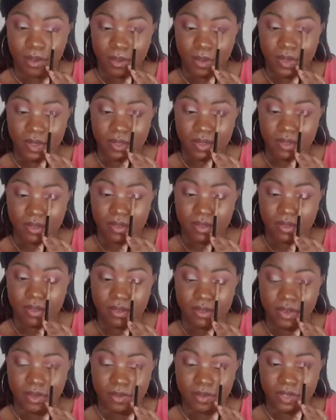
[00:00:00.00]
Once
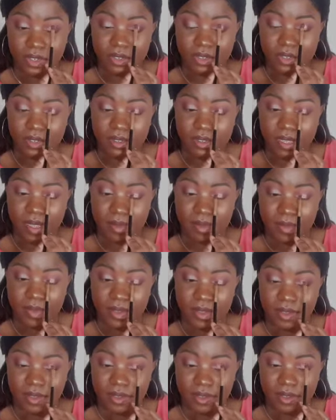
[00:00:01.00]
your brush is
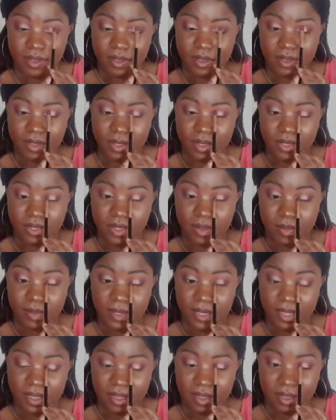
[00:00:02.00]
dampened, it does
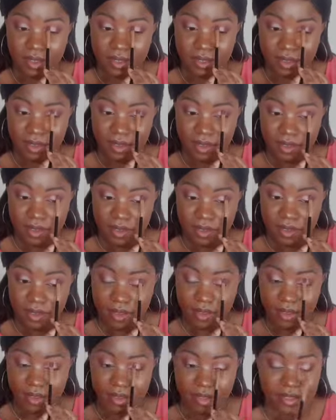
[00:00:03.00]
apply
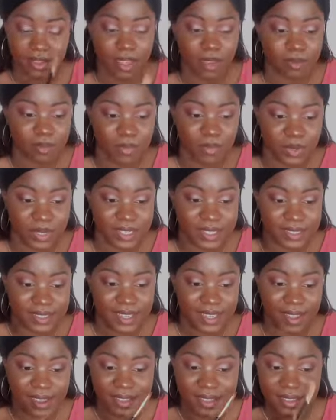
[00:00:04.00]
a lot more
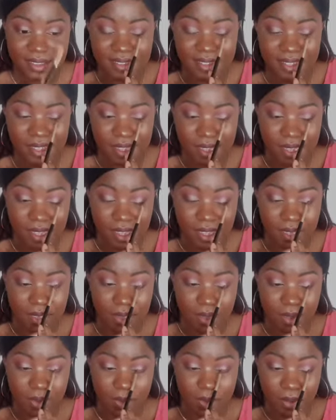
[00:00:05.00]
intense.
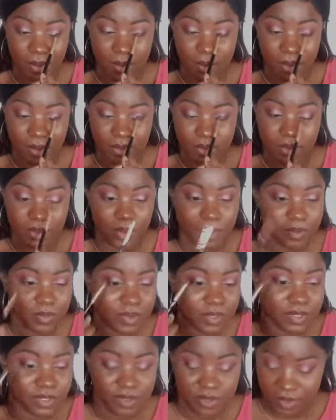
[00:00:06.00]
So I'm
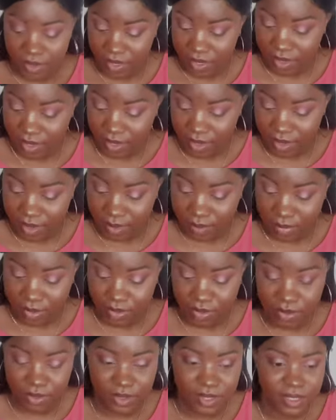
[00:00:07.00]
going to go ahead and
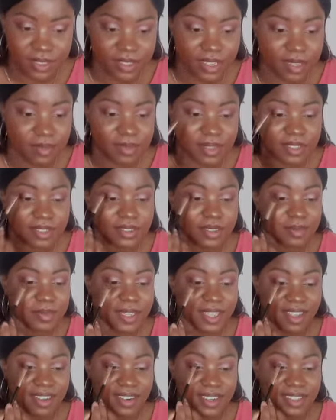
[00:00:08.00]
put it on this side, but to
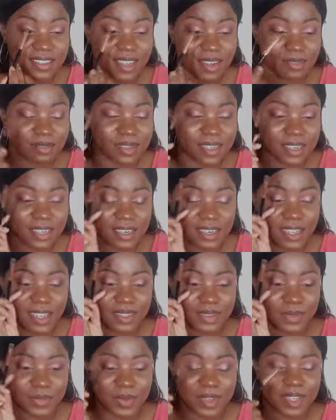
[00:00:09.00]
be honest, I really
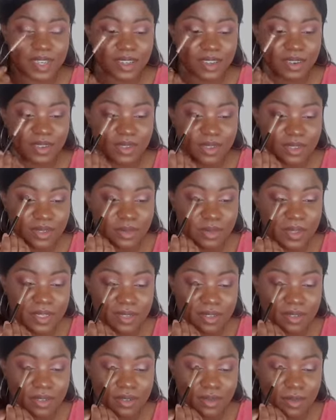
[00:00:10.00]
like the way it looks
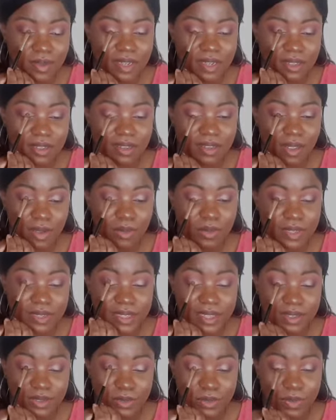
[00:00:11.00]
with when it's not
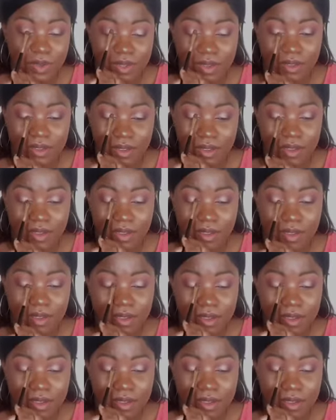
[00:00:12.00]
wet as well.